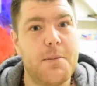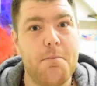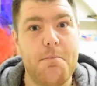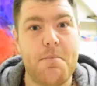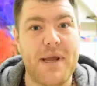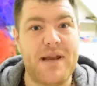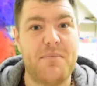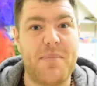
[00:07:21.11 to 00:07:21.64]

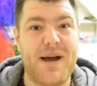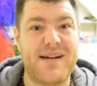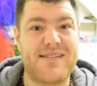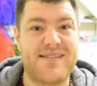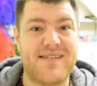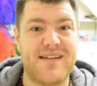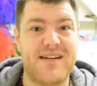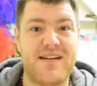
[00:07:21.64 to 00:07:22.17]
bean
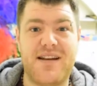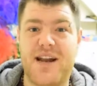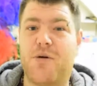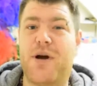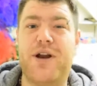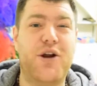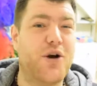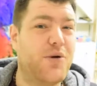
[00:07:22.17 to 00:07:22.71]
pasta. Now
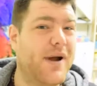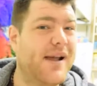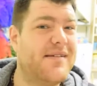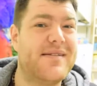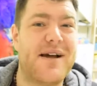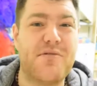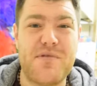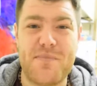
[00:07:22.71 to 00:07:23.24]
I know it
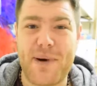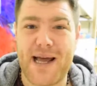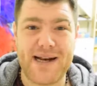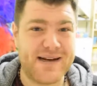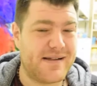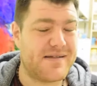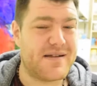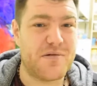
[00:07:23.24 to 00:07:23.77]
sounds
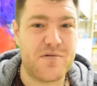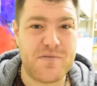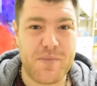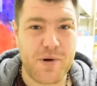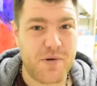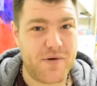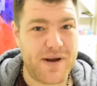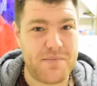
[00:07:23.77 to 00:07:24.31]
bland, it sounds
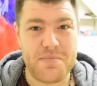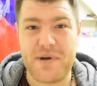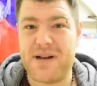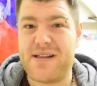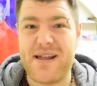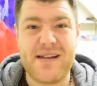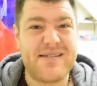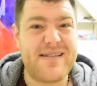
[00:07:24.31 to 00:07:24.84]
boring, but
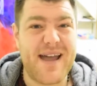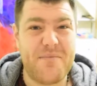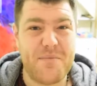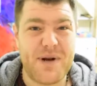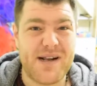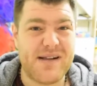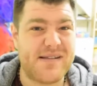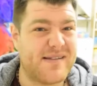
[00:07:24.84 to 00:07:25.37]
it takes 10
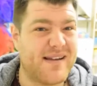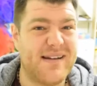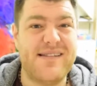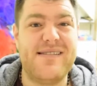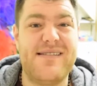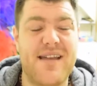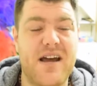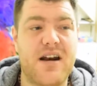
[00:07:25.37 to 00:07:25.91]
minutes and
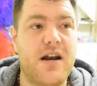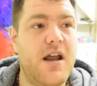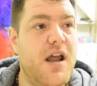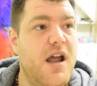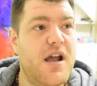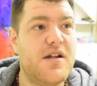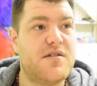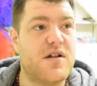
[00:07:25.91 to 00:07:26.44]
it's done.
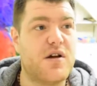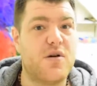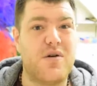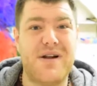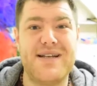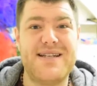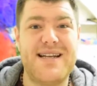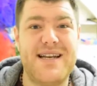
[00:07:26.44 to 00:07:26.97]

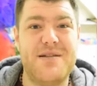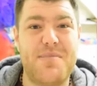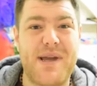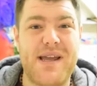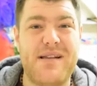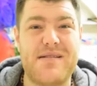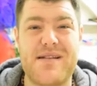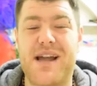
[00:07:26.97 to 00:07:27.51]
So tin of
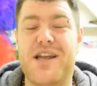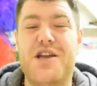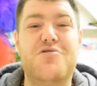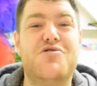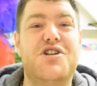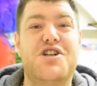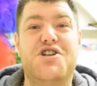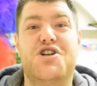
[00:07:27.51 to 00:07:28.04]
beans, I
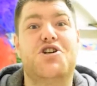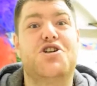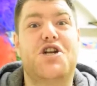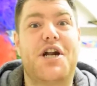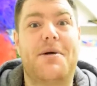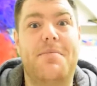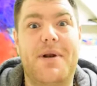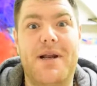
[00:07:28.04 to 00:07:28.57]
usually zhuzh
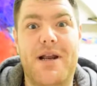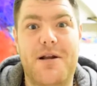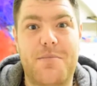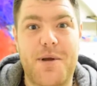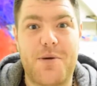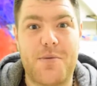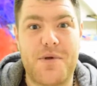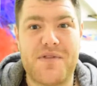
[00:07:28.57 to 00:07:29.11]
it up a little
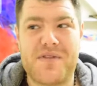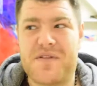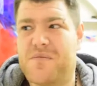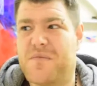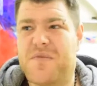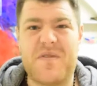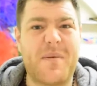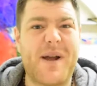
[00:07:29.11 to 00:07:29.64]
bit with
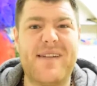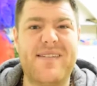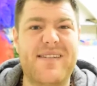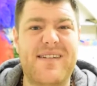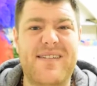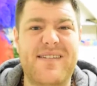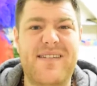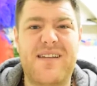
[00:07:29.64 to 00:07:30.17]
some
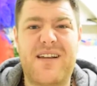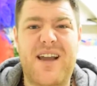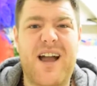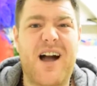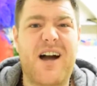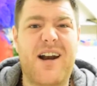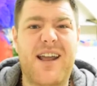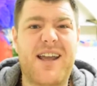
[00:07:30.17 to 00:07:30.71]
spices,
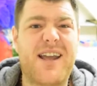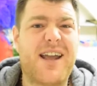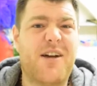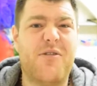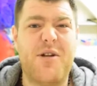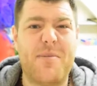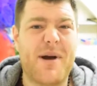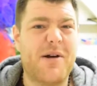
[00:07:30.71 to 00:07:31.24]
garlic,
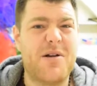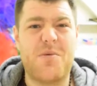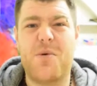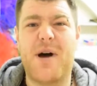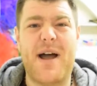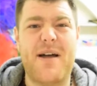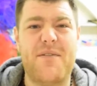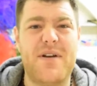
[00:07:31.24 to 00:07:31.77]
curry powder,
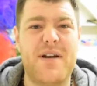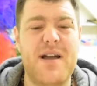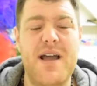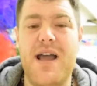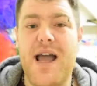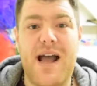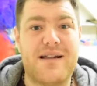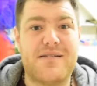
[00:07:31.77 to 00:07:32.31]
whatever,
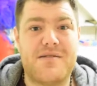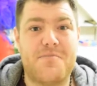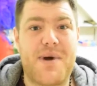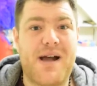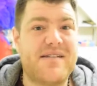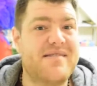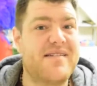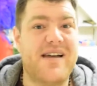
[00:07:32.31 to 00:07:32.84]
and some
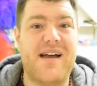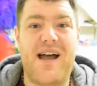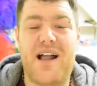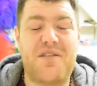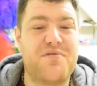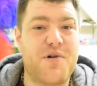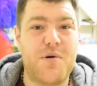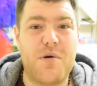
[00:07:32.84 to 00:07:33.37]
pasta.
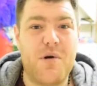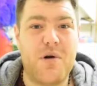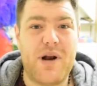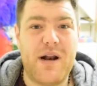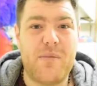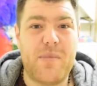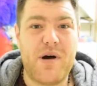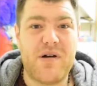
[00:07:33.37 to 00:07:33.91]
I'll throw it all
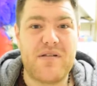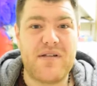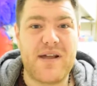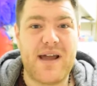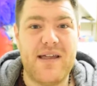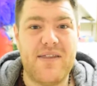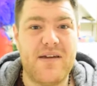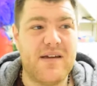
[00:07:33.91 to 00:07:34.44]
in a pot
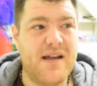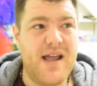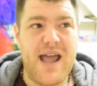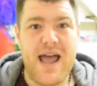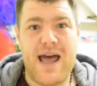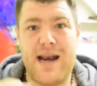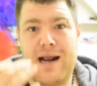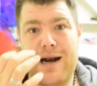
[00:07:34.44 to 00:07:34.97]
together
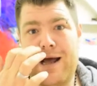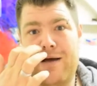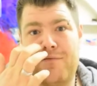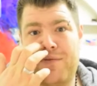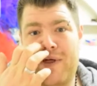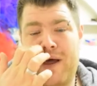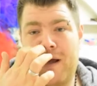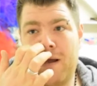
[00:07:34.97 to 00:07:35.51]
and I'll
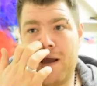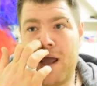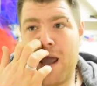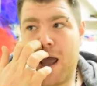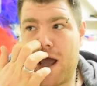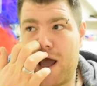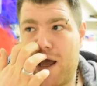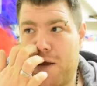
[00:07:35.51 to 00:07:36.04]
have
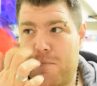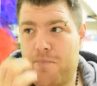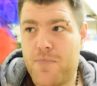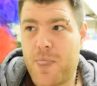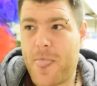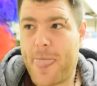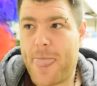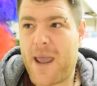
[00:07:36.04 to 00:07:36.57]

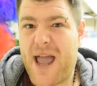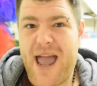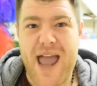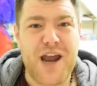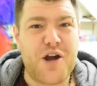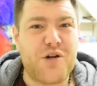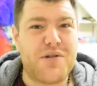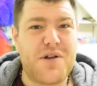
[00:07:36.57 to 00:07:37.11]
that.
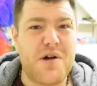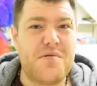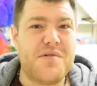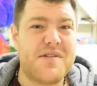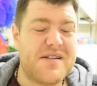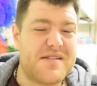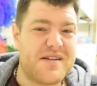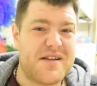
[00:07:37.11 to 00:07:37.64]
Egg on
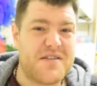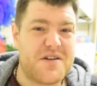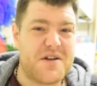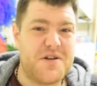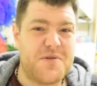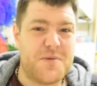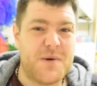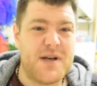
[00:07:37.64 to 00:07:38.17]
toast is another
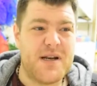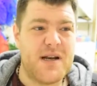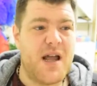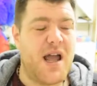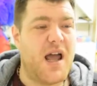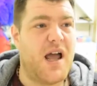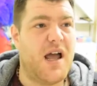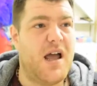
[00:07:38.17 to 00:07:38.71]
good one.
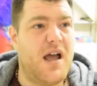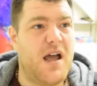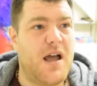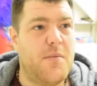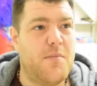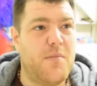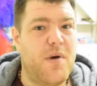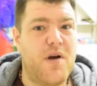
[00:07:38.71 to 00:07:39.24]

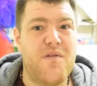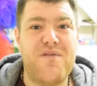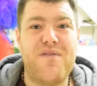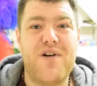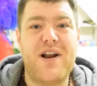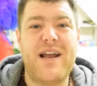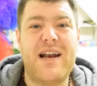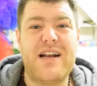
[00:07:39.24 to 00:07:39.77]

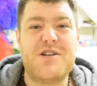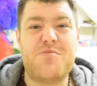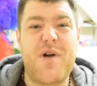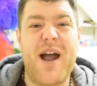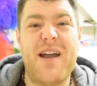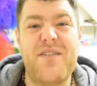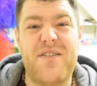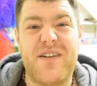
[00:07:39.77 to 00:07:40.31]
Full English
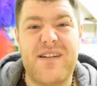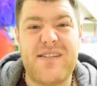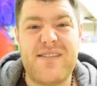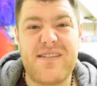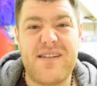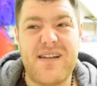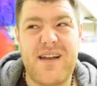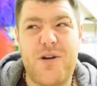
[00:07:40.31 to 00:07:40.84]

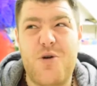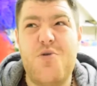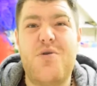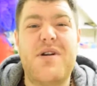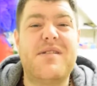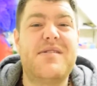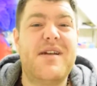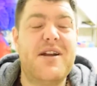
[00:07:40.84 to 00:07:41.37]
breakfast. Who
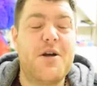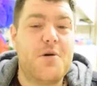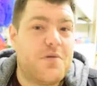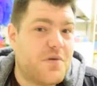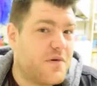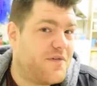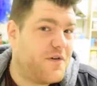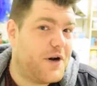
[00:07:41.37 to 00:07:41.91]
can say no
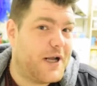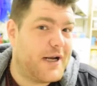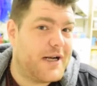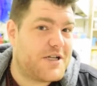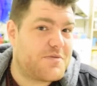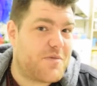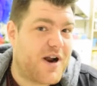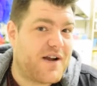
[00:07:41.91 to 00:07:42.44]
to a full
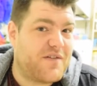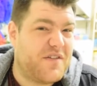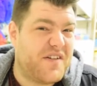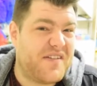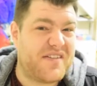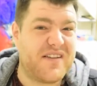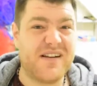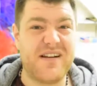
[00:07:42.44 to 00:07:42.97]
English
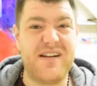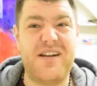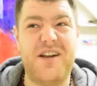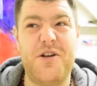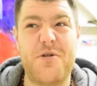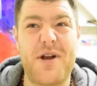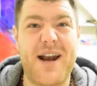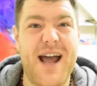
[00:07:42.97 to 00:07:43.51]
breakfast? And
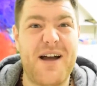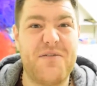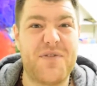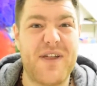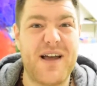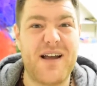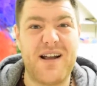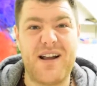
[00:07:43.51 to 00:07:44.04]
you can have
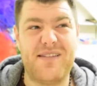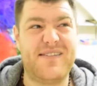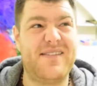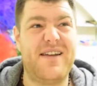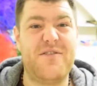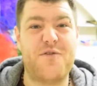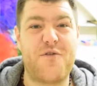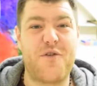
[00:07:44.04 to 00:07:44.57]
that
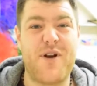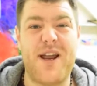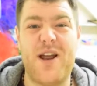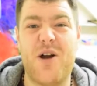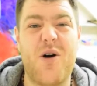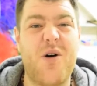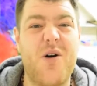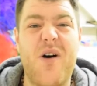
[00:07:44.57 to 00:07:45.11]

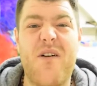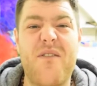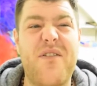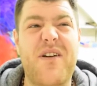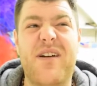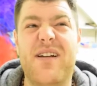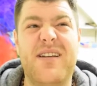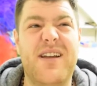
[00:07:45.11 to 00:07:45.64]
sin-free or
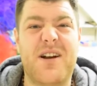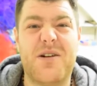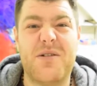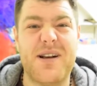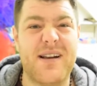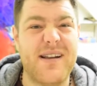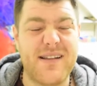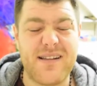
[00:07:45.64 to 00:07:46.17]
for, you
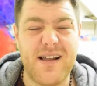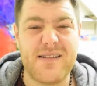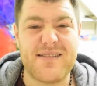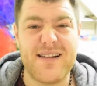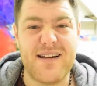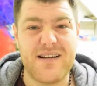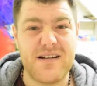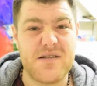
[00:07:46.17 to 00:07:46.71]
know,
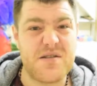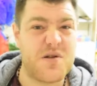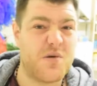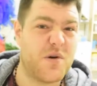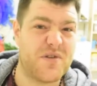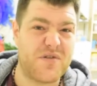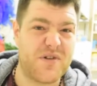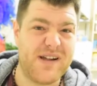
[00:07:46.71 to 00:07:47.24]
as little as
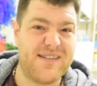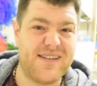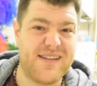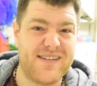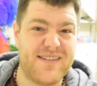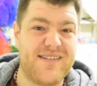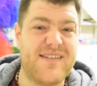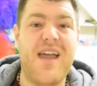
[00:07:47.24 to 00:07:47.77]
two or three
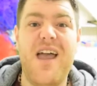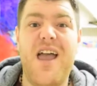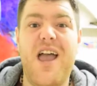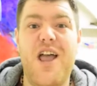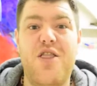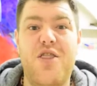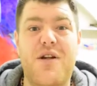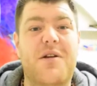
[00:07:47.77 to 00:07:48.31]
sins.
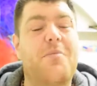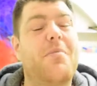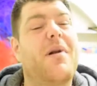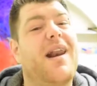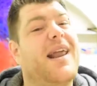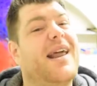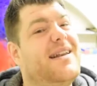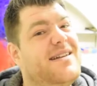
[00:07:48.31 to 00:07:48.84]
There are
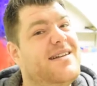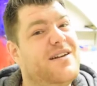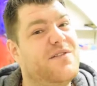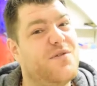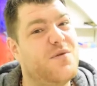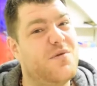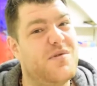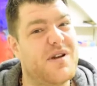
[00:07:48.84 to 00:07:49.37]
plenty
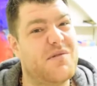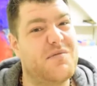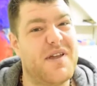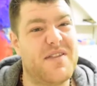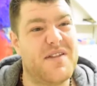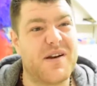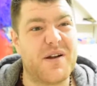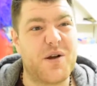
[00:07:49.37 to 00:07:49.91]
of foods out
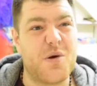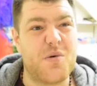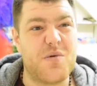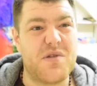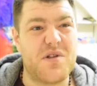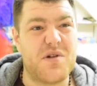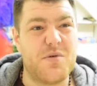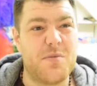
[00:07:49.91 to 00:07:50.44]
there that I go
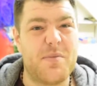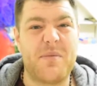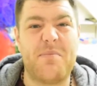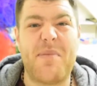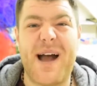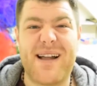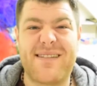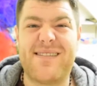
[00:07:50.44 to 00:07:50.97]
to, but
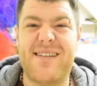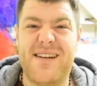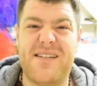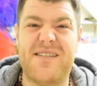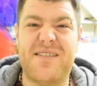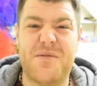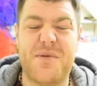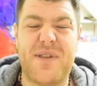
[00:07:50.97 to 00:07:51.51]
pasta
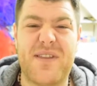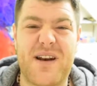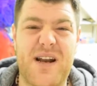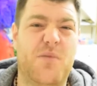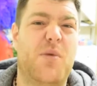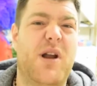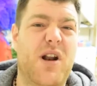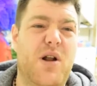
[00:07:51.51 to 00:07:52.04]
is the one that
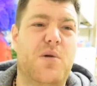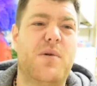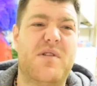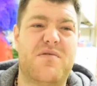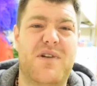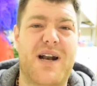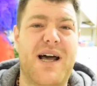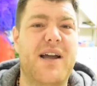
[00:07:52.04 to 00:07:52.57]
I will
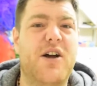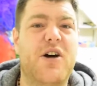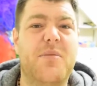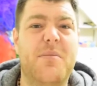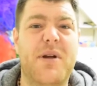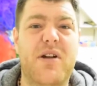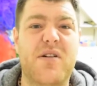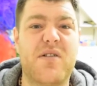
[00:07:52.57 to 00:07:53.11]
always rely
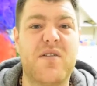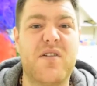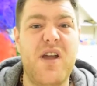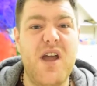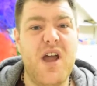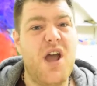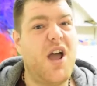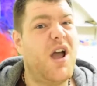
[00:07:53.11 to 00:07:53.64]
on, because
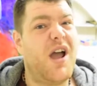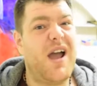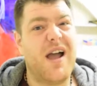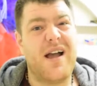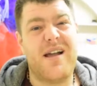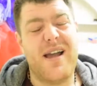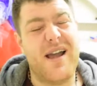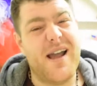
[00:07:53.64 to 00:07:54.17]

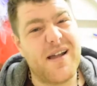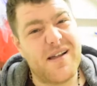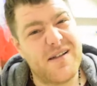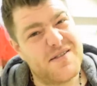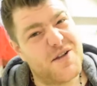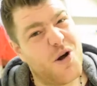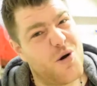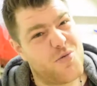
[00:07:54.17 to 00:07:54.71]

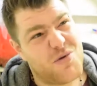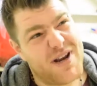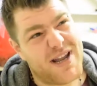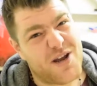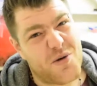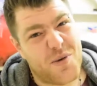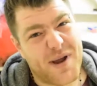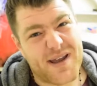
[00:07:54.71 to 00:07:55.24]
it's not only
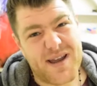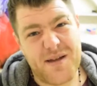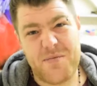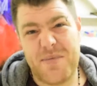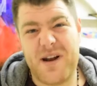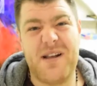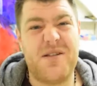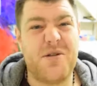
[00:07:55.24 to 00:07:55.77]
quick,
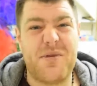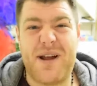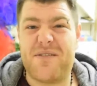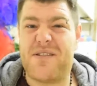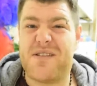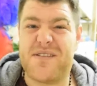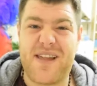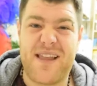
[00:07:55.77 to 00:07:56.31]
but I don't
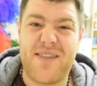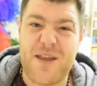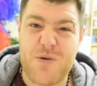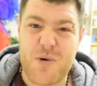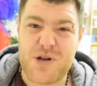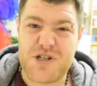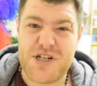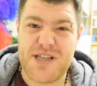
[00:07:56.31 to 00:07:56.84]
have to stand there
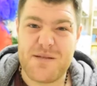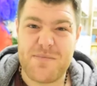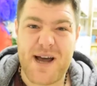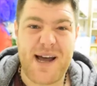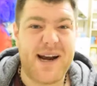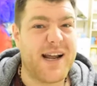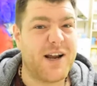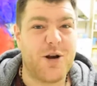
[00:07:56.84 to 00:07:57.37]
watching the
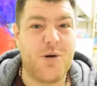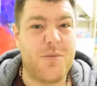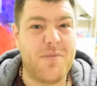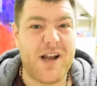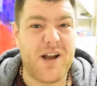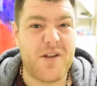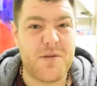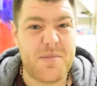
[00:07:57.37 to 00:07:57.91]
pan. I can go and
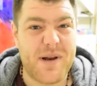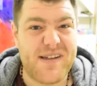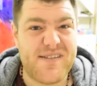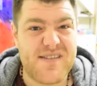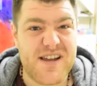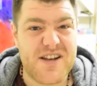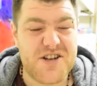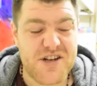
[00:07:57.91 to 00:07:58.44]
play on the
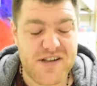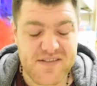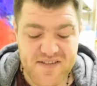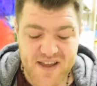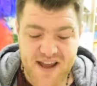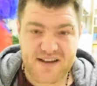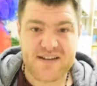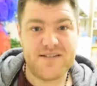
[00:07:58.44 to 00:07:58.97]
PlayStation
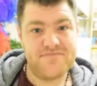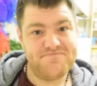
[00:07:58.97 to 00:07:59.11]
instead.